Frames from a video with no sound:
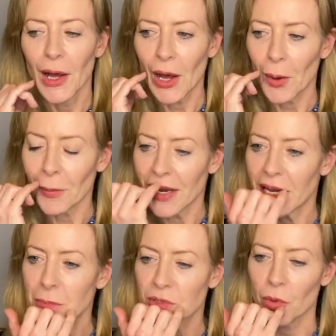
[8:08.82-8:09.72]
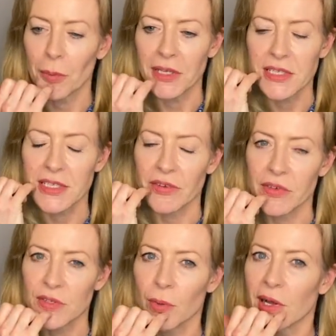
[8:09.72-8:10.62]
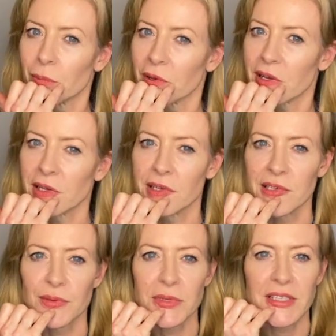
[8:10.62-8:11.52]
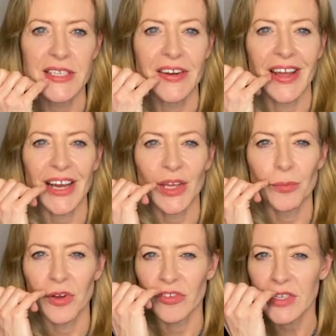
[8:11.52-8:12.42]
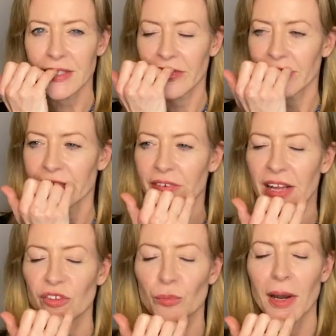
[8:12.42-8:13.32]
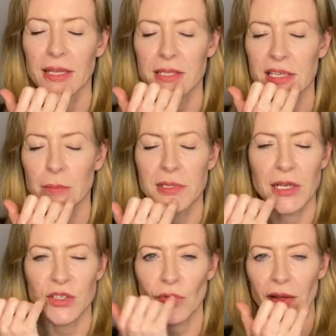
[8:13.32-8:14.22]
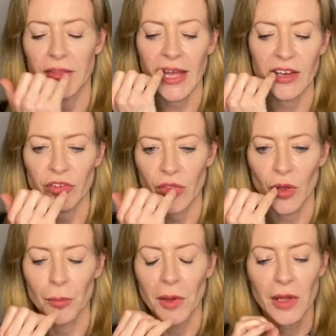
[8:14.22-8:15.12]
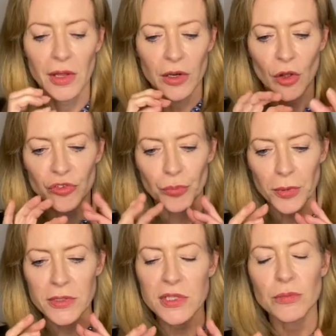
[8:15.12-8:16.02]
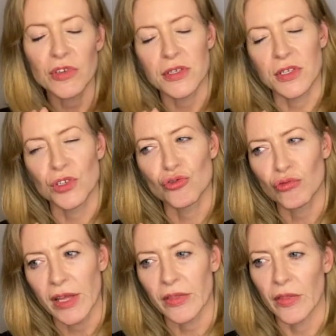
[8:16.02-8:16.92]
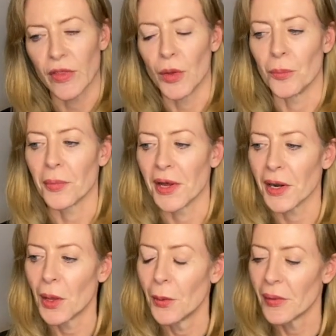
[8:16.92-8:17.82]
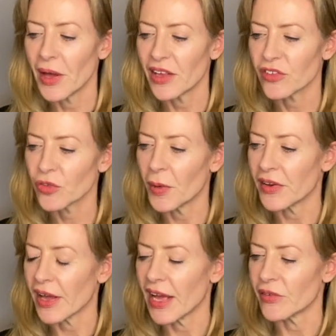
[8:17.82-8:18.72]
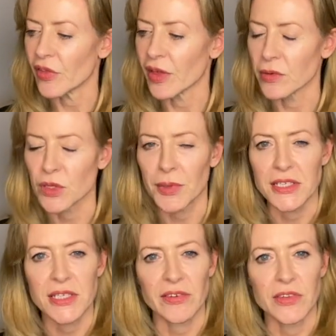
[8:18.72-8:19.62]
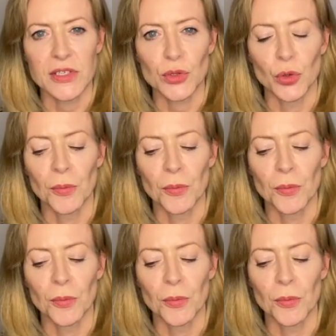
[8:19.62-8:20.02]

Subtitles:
My lips were a bit stiff as well because Mr. Tiryaki put just a thread of plain stem cells around the edge of them, not to boost them, just to strengthen them, but it just meant that everything was a bit stiff and sore.